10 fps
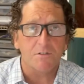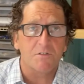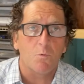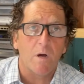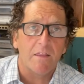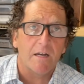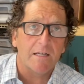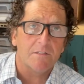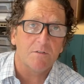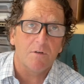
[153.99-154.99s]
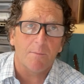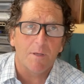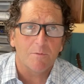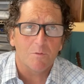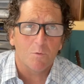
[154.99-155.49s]
the way that I do, I'm able
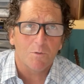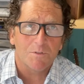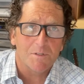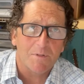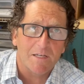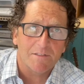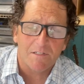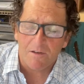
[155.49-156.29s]
to work with some of that stuff